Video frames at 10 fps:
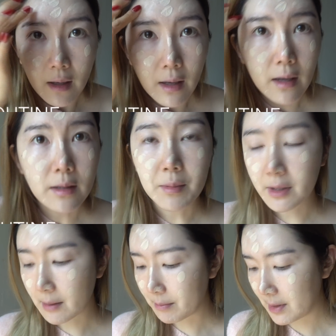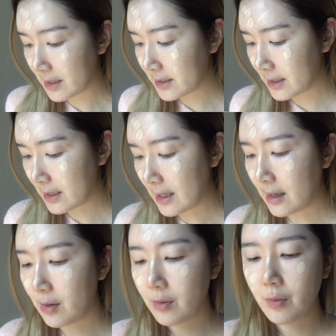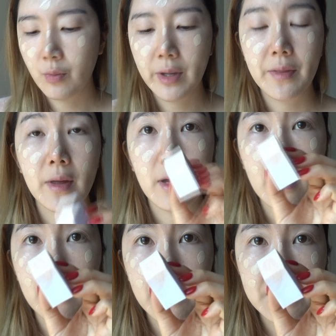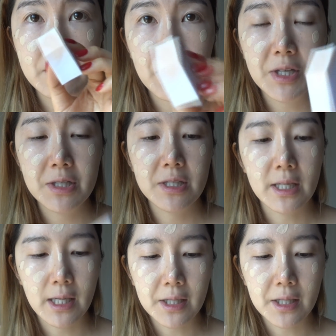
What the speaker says: And I'm gonna blend it out with the sponge that I